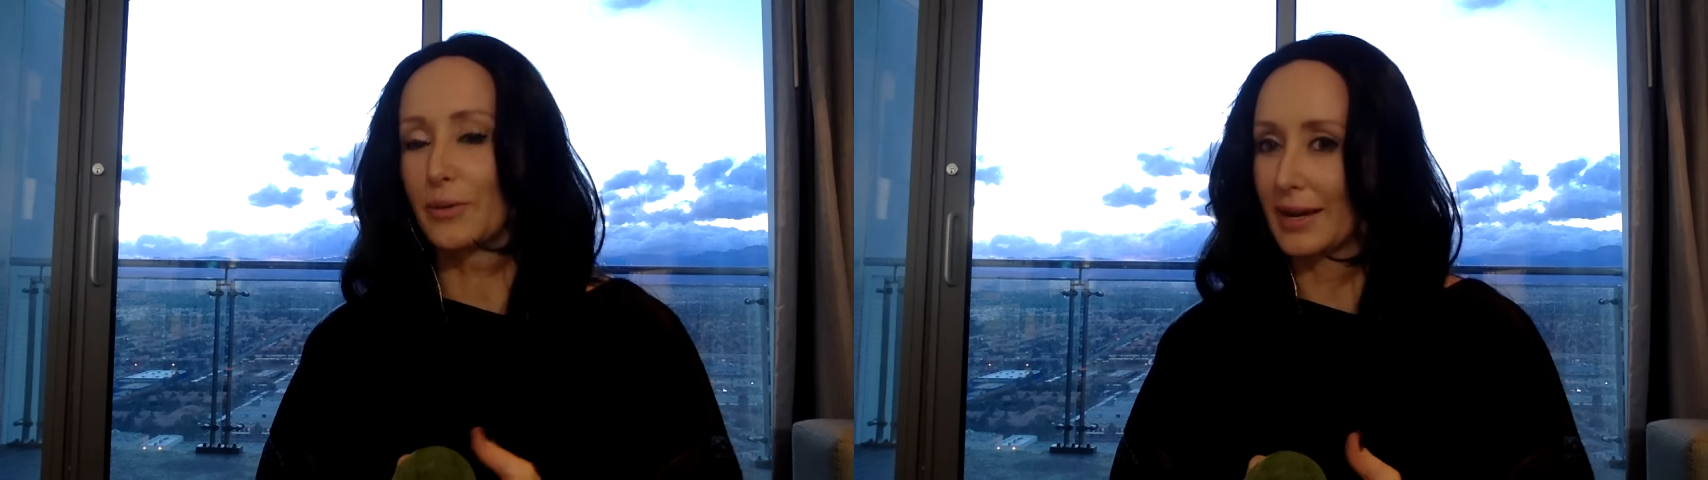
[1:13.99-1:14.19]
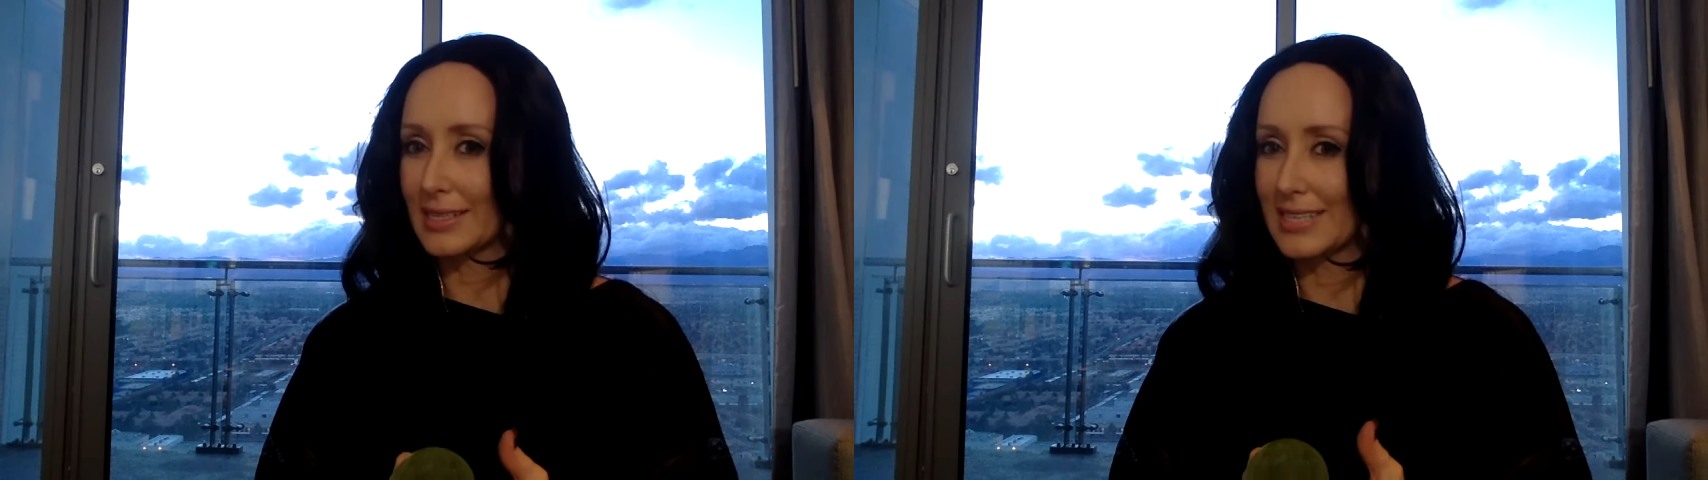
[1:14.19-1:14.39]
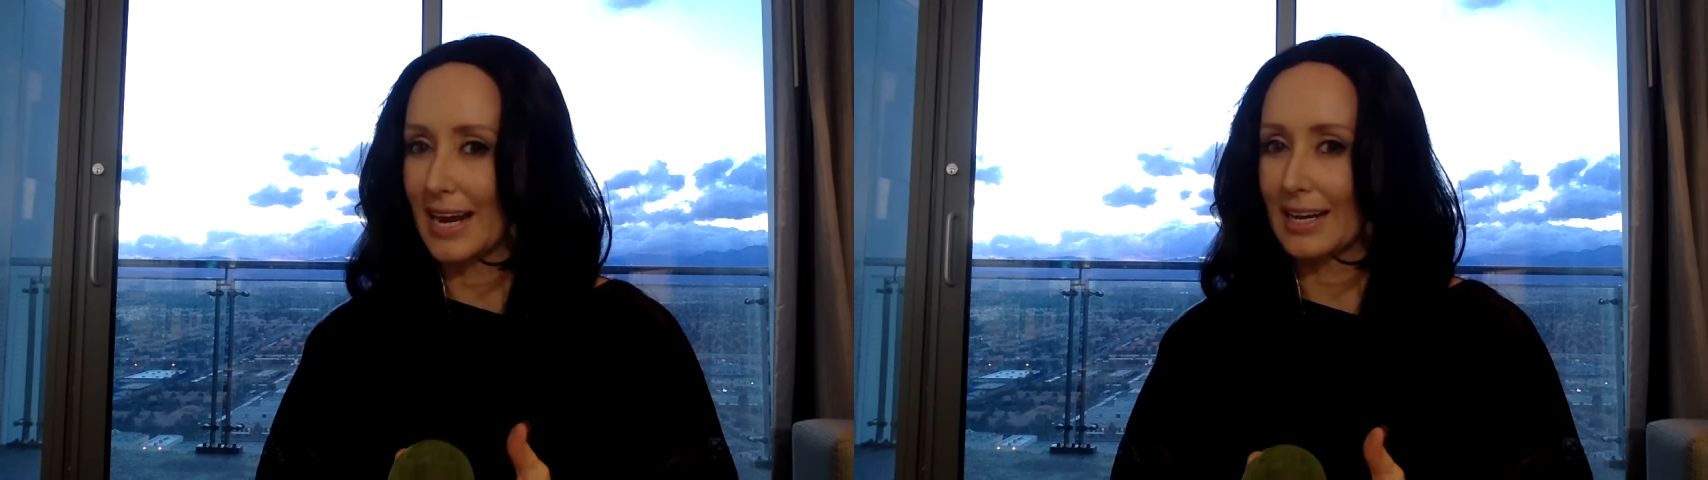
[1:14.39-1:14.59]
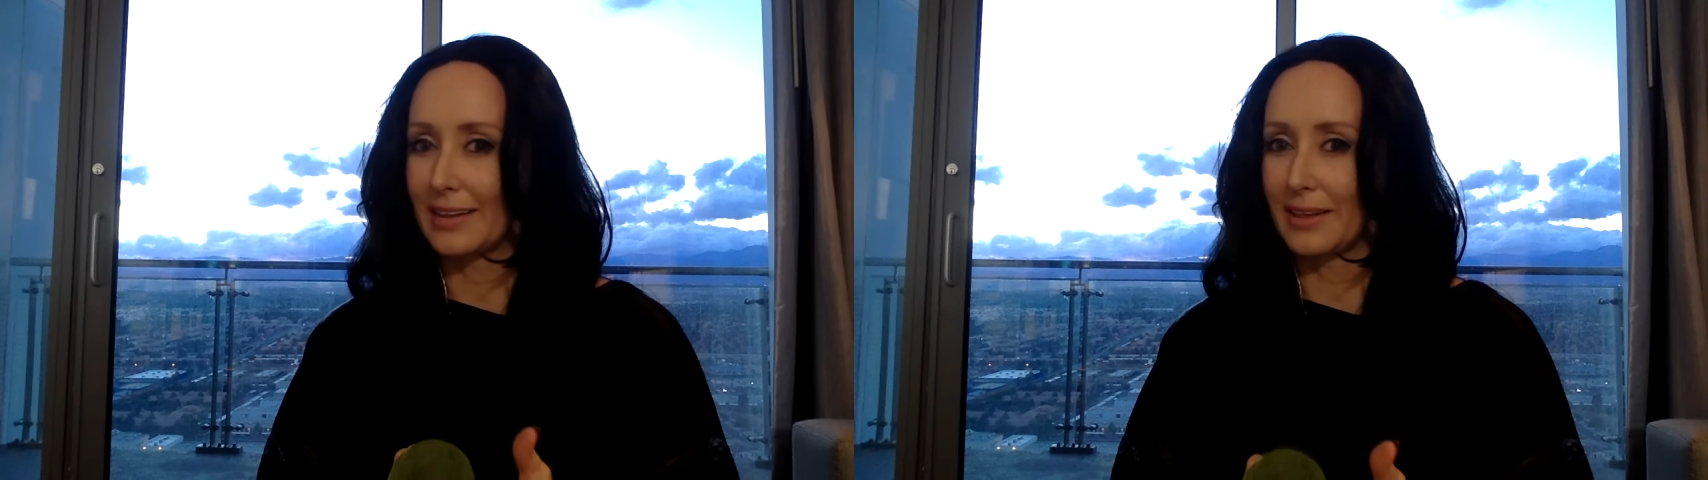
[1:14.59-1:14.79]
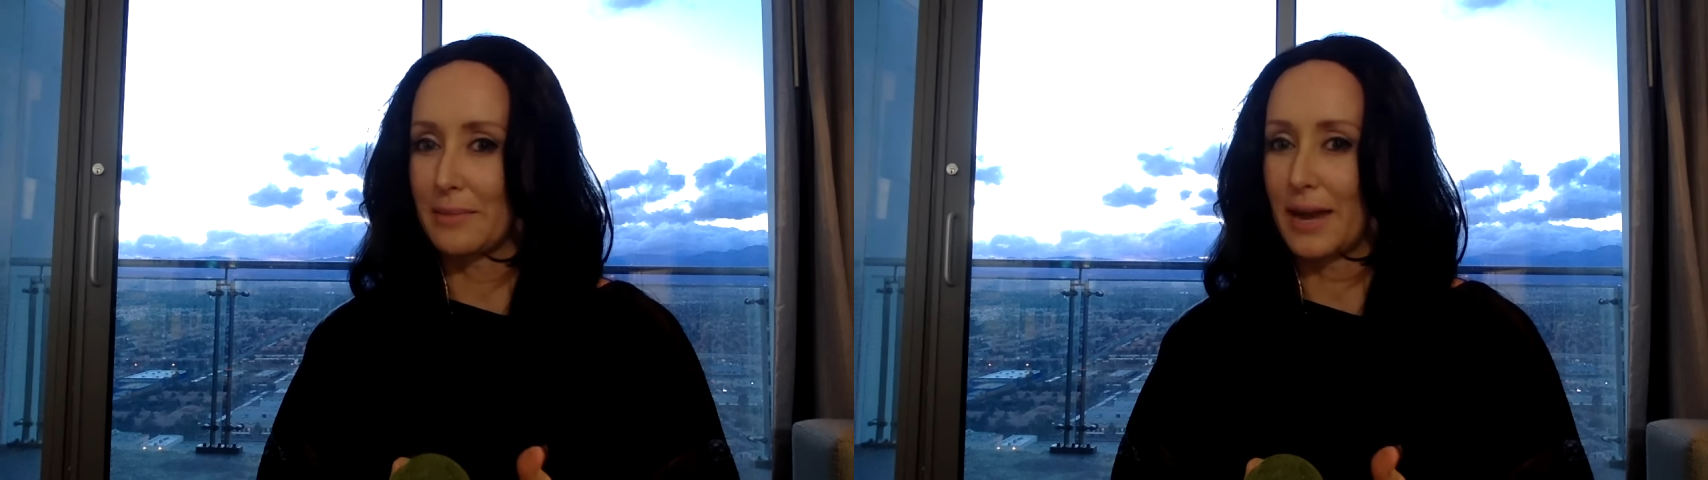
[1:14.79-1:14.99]
exactly
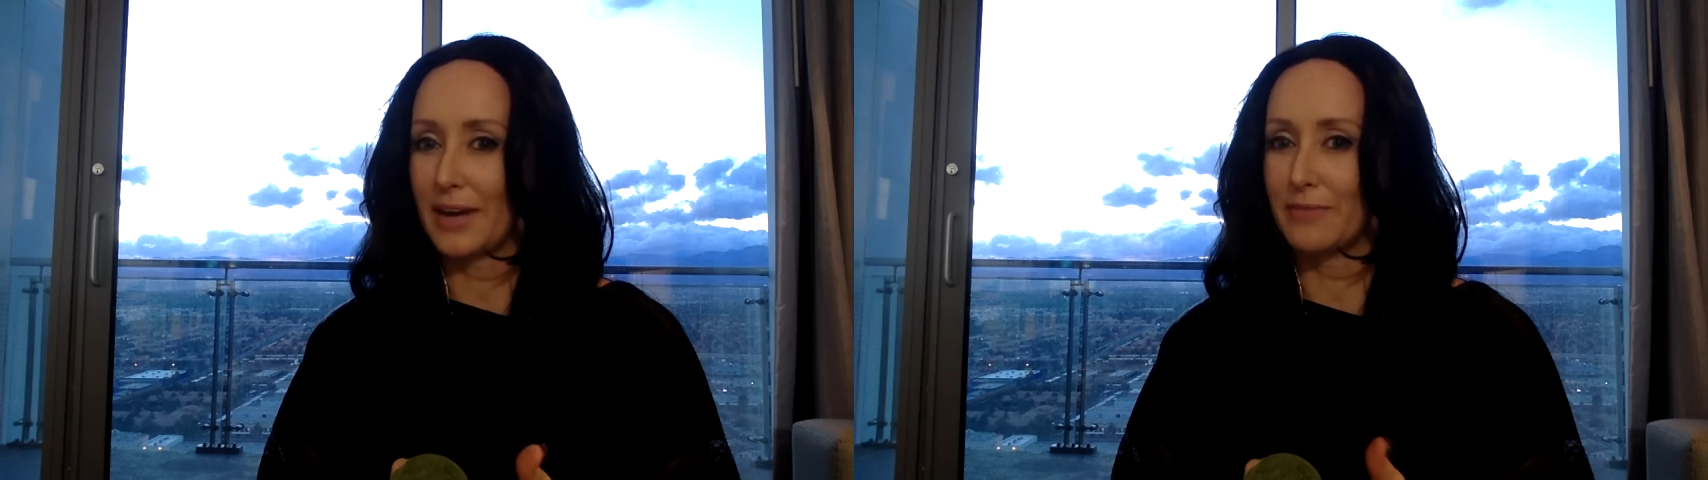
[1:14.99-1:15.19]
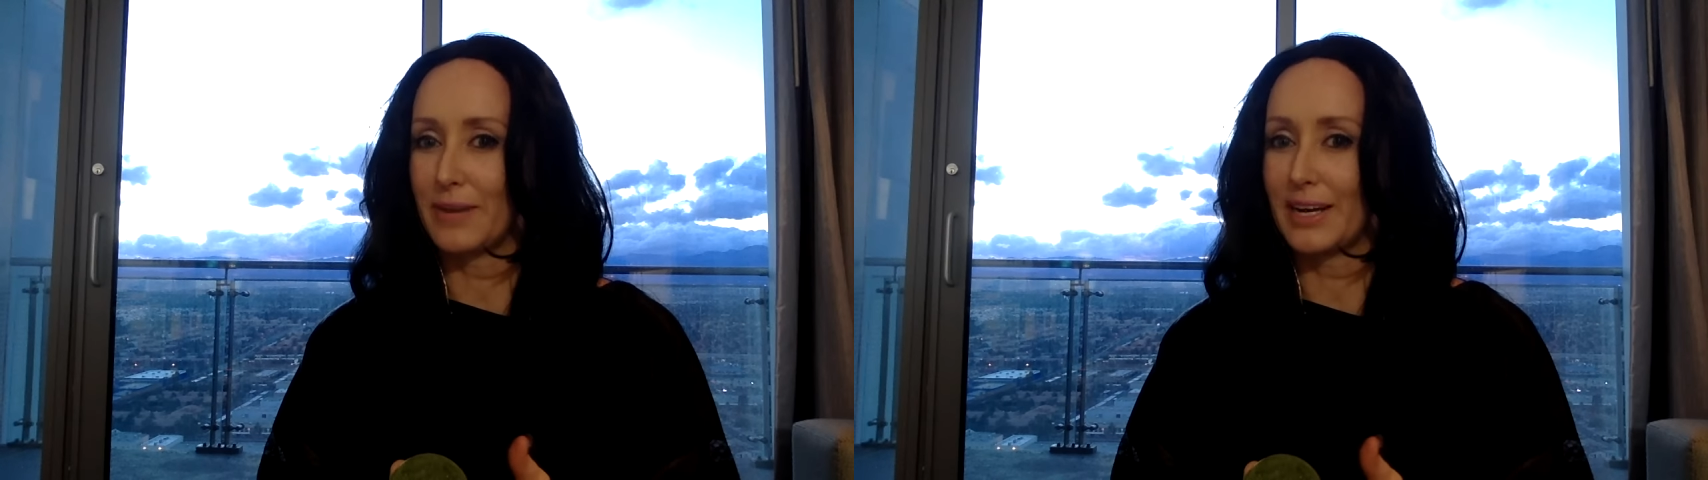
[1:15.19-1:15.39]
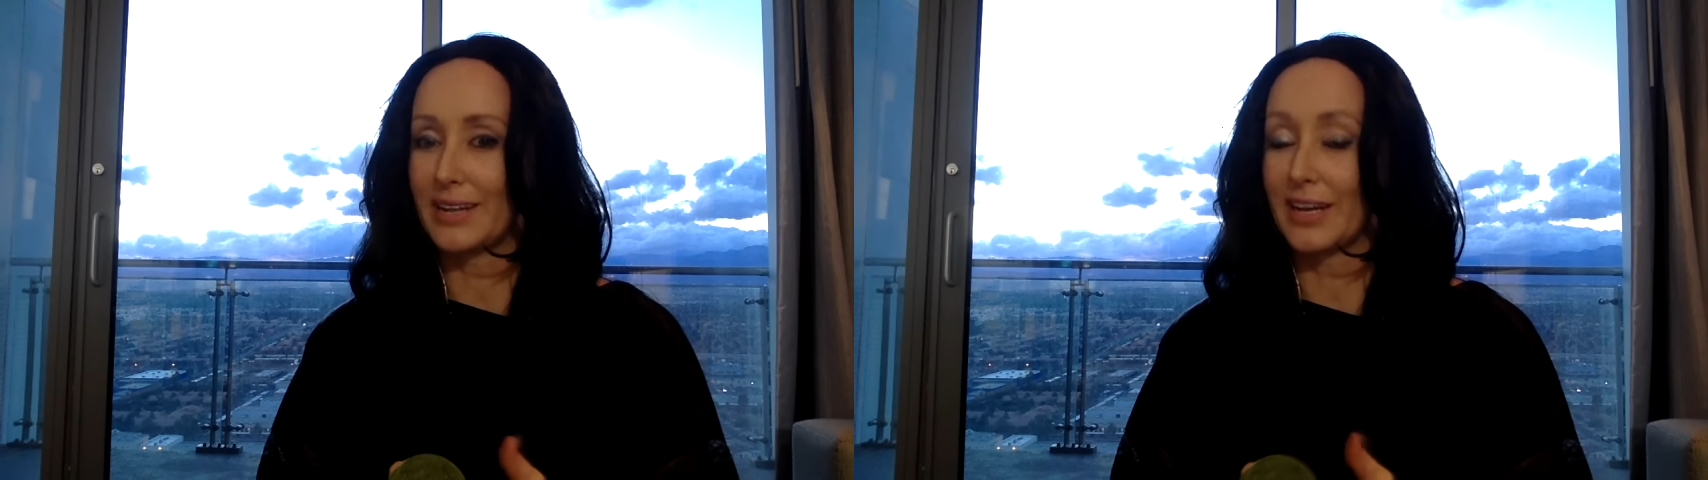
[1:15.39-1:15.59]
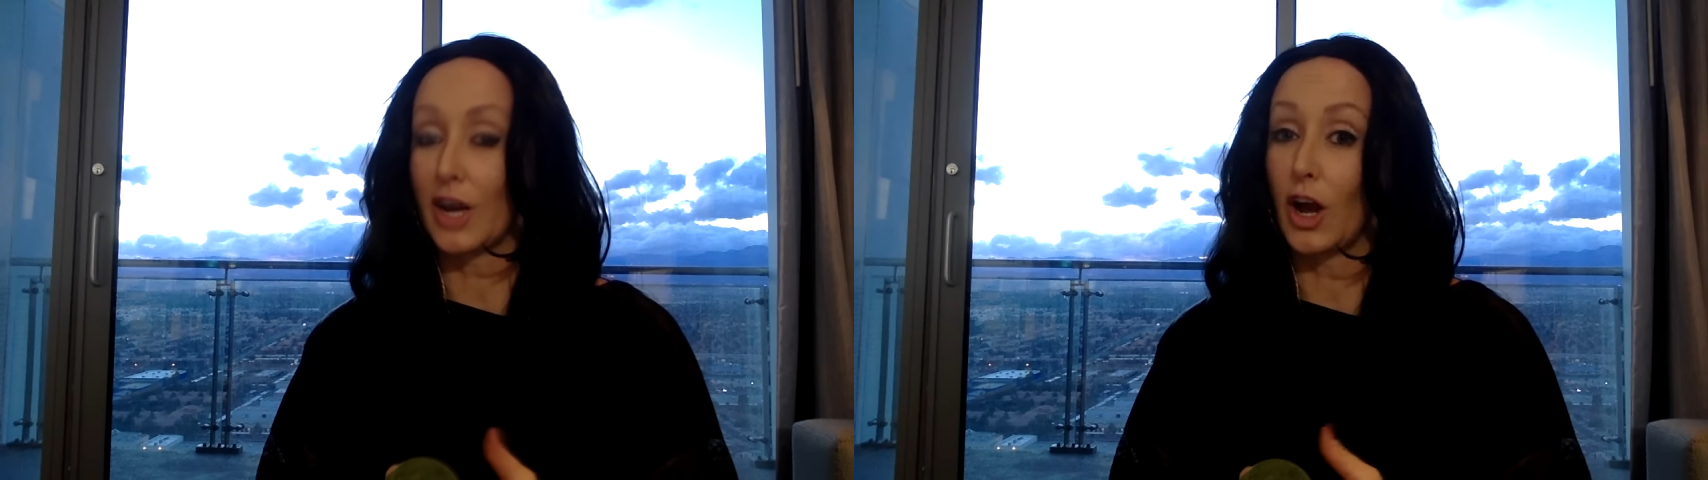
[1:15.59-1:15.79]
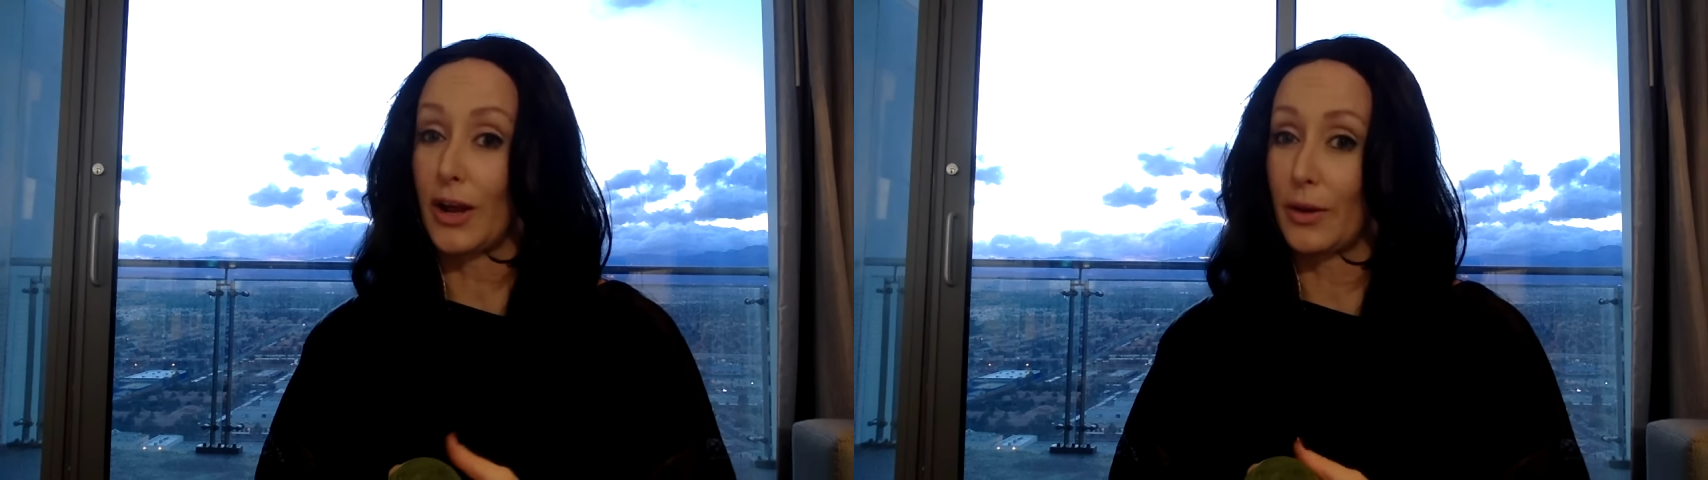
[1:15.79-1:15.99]
the amount of money that
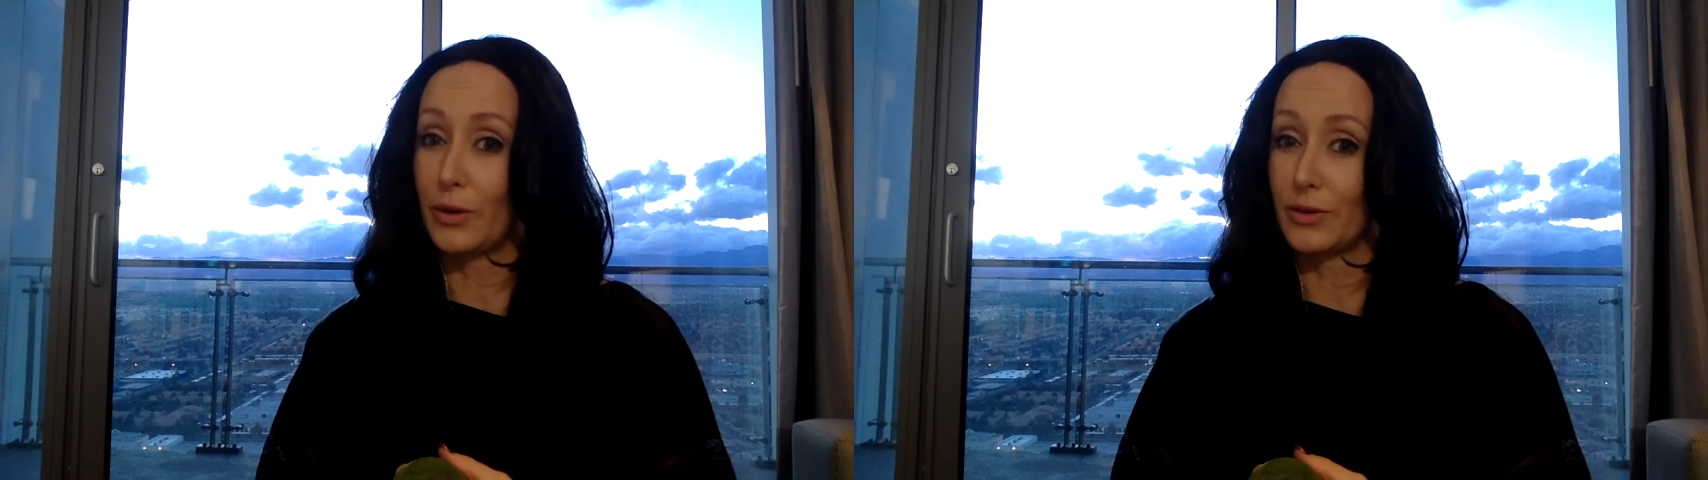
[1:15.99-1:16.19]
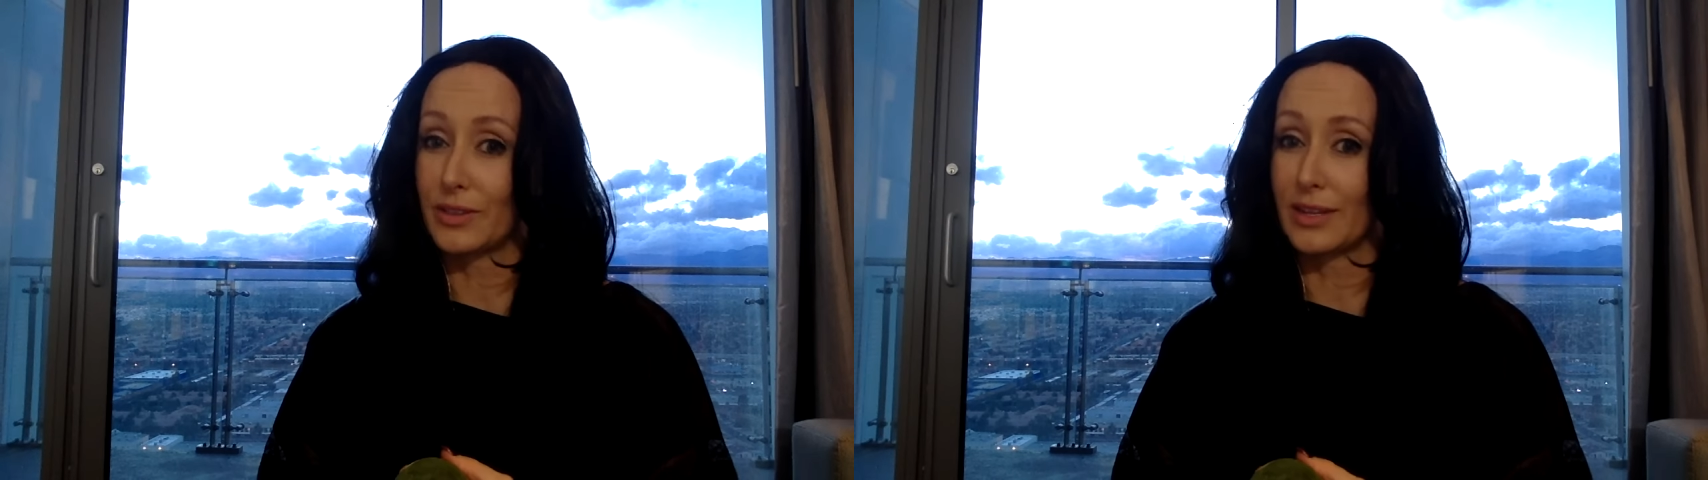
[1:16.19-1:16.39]
I earned